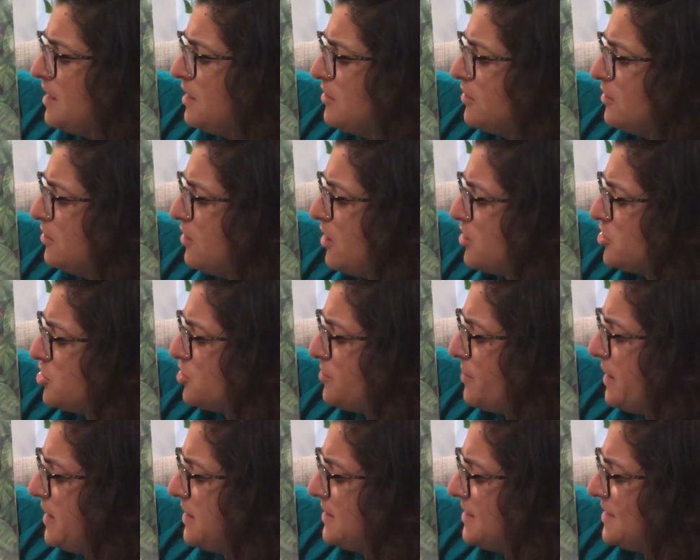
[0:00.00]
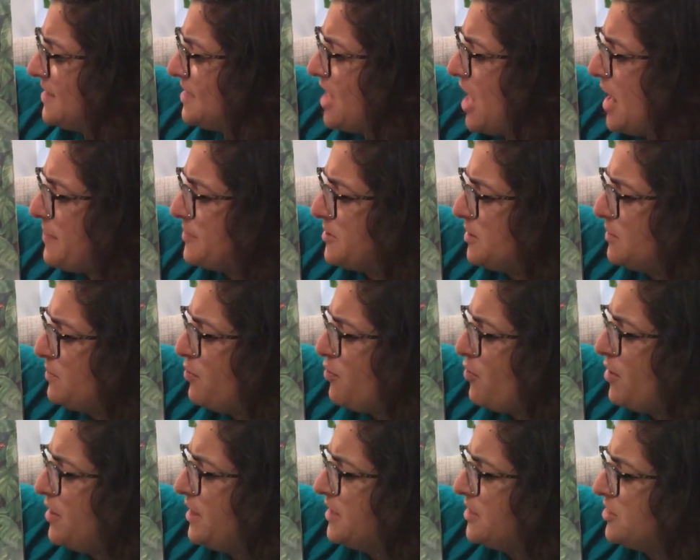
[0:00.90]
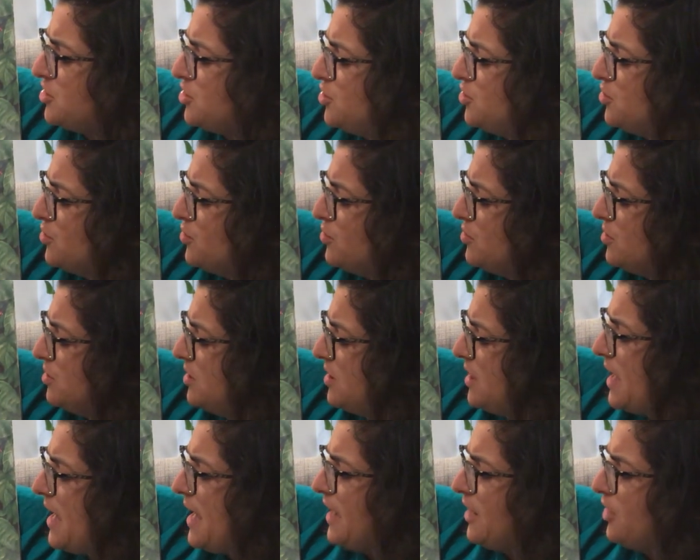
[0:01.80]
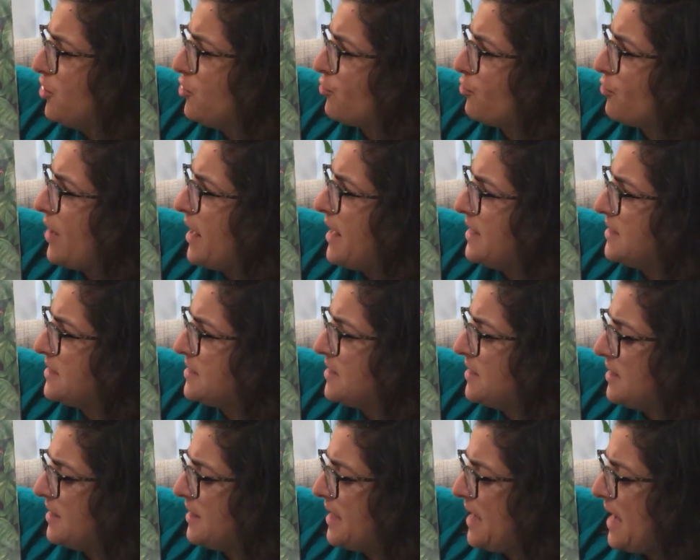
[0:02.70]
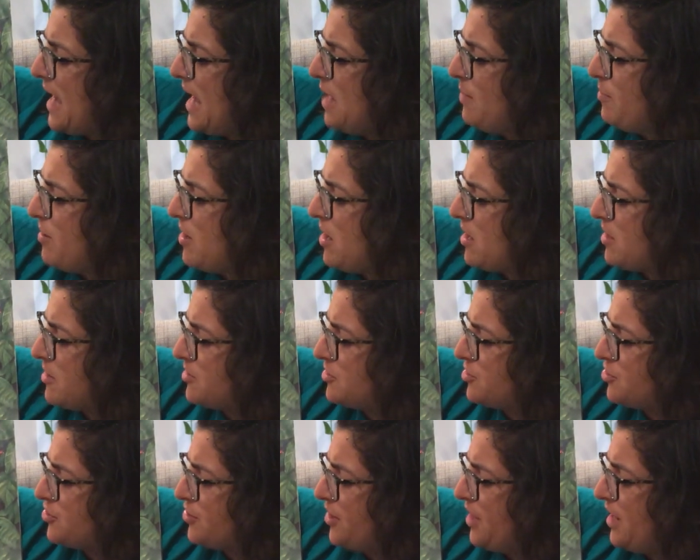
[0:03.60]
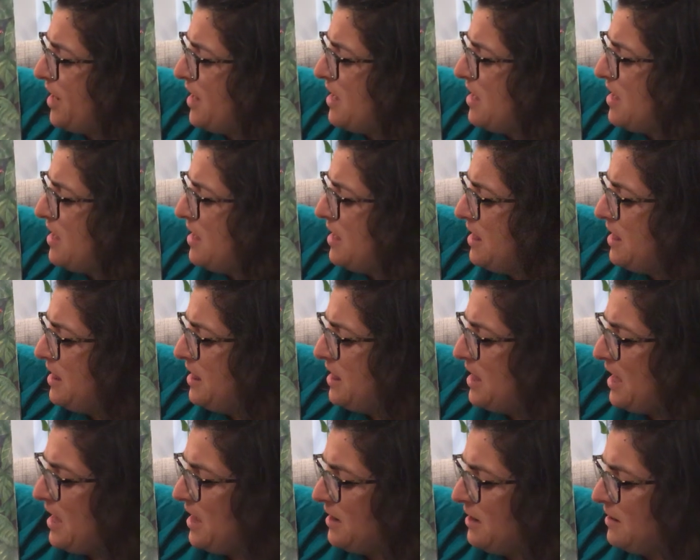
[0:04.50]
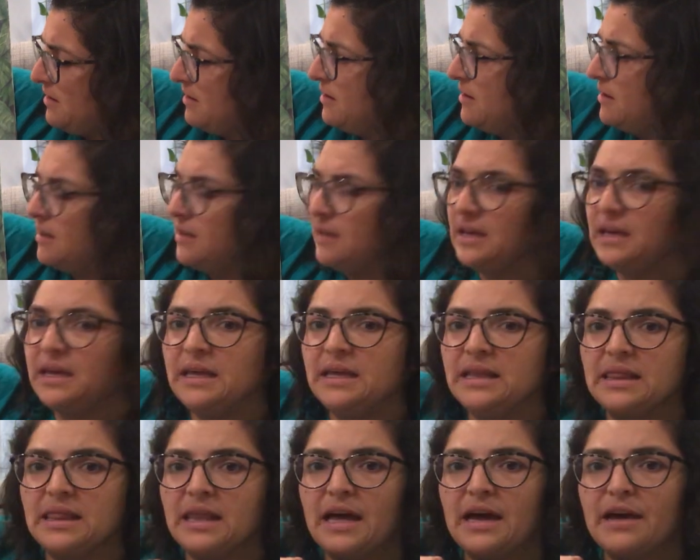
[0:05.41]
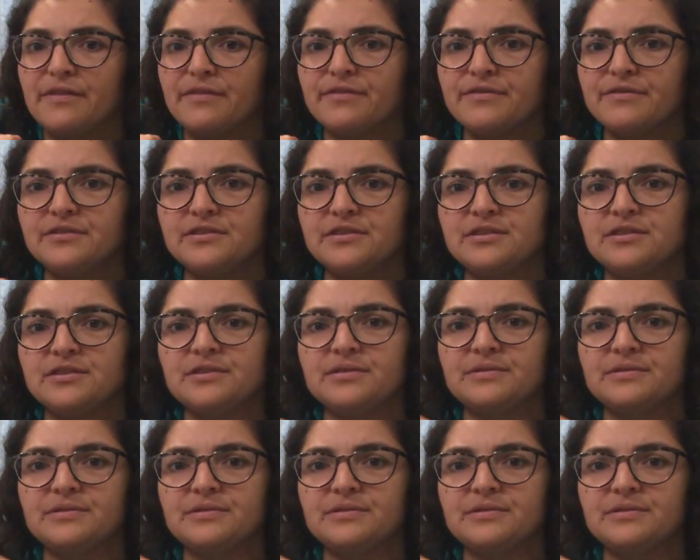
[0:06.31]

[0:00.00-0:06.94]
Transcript: The larger man stopped and pointed to a great kapok tree. Then he left.